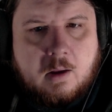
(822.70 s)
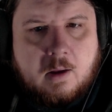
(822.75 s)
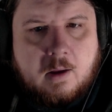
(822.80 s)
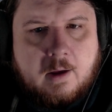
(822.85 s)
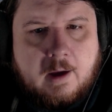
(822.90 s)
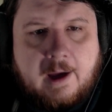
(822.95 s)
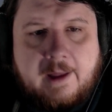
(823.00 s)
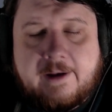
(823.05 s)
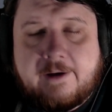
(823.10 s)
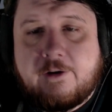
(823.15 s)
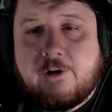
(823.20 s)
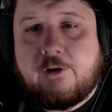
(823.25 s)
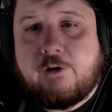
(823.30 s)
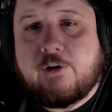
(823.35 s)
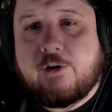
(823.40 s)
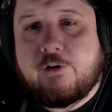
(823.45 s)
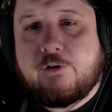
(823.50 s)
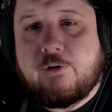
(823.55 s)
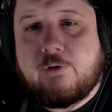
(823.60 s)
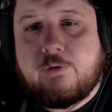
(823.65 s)
I didn't know you
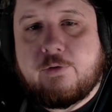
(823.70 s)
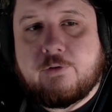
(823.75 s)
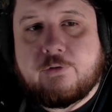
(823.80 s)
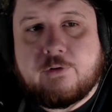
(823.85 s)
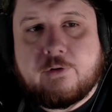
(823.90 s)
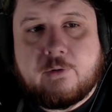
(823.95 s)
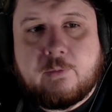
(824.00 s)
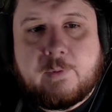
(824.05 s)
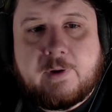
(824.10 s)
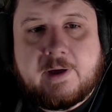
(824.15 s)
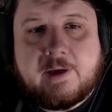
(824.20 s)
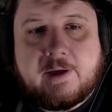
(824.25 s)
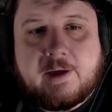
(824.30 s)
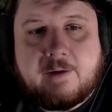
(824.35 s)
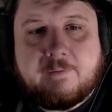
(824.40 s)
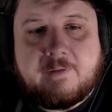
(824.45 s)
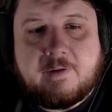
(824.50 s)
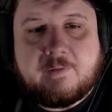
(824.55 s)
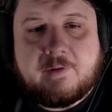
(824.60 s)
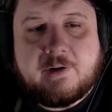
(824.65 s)
could do this on the wiki. I've
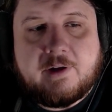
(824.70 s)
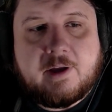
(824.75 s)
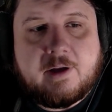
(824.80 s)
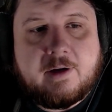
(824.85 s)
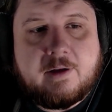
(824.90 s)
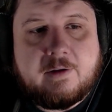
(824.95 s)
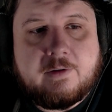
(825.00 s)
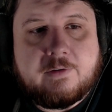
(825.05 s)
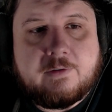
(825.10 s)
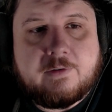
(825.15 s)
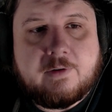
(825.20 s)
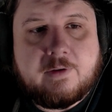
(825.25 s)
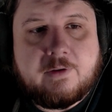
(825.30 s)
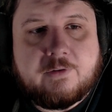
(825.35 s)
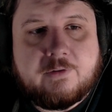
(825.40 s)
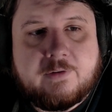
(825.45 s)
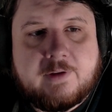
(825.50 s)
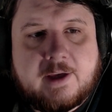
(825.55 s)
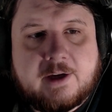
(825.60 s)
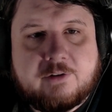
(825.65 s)
never done it. So this
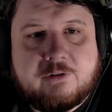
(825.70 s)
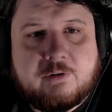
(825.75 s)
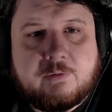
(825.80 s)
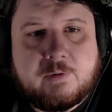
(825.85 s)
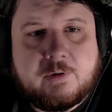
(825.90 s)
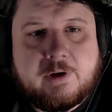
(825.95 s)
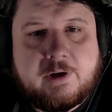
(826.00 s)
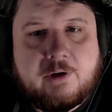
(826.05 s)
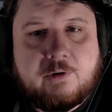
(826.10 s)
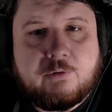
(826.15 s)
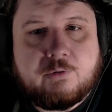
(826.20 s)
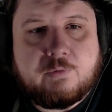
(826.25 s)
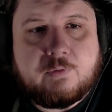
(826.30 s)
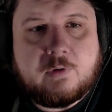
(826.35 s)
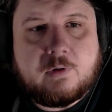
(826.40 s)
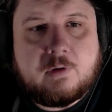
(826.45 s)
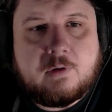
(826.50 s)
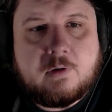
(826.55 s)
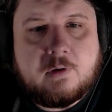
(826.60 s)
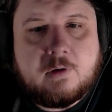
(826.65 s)
is actually really useful.